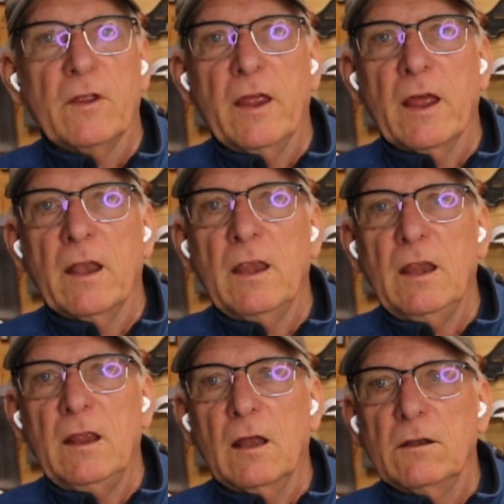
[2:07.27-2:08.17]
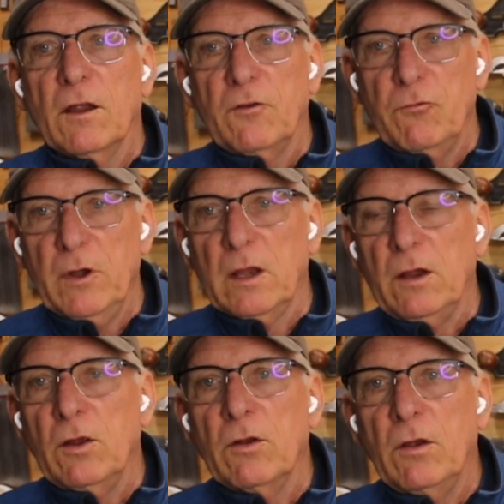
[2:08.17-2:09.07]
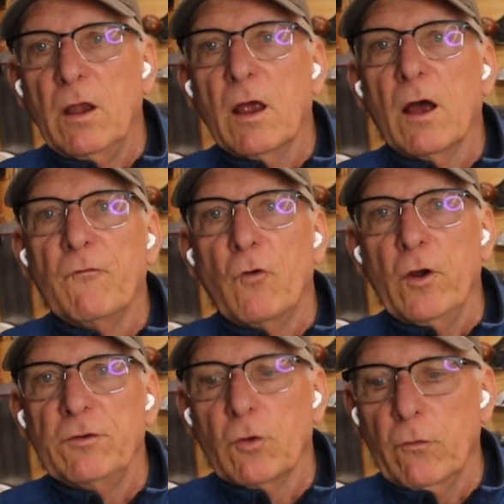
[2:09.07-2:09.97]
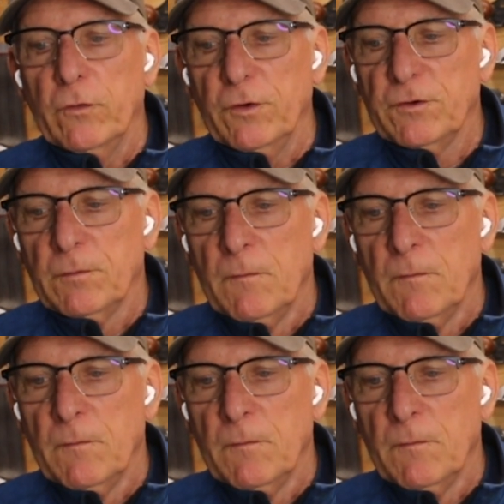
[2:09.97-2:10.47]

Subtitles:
and he does really good voiceovers.